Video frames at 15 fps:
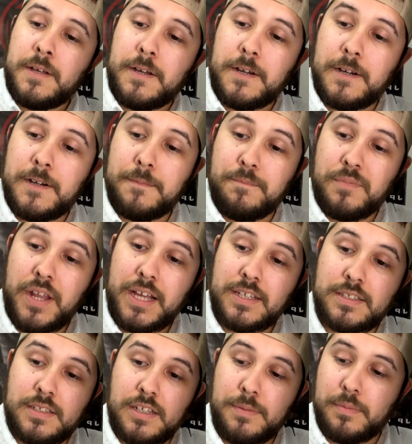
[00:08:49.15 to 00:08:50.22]
Um,
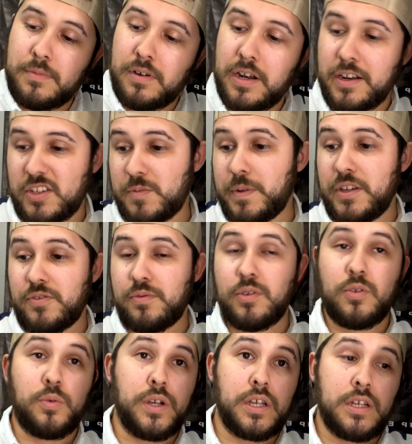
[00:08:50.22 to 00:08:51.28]
next up, I'm running out of space real
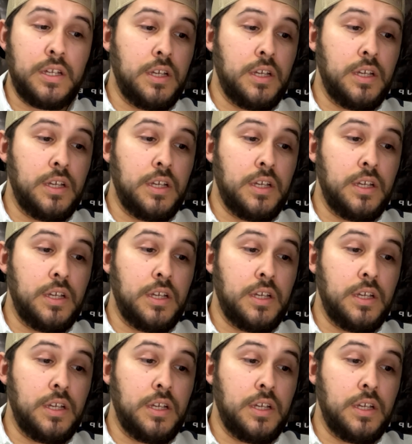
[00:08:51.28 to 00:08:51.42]
quick.